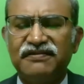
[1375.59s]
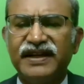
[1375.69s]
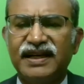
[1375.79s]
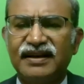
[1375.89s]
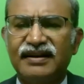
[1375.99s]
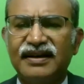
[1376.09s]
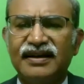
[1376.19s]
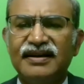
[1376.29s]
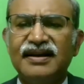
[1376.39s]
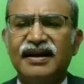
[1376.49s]
wherein
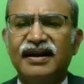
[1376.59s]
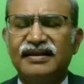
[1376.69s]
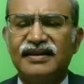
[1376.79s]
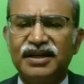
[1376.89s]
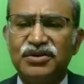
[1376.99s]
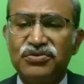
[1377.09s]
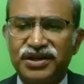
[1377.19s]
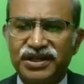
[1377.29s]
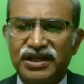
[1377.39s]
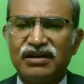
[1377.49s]
the
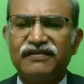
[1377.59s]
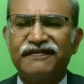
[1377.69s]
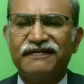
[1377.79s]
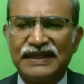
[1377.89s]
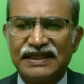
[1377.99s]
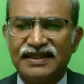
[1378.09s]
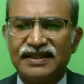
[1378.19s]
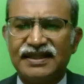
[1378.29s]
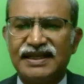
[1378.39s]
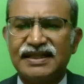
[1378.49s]
nutrition of
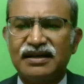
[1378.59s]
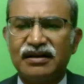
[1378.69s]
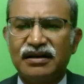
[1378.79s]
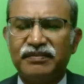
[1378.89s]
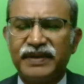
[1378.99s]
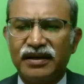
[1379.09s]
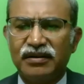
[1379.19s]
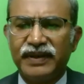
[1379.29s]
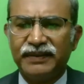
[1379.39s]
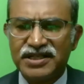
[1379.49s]
mother and the
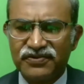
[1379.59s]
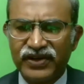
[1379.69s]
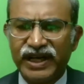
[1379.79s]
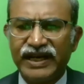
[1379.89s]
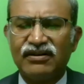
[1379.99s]
baby's weight,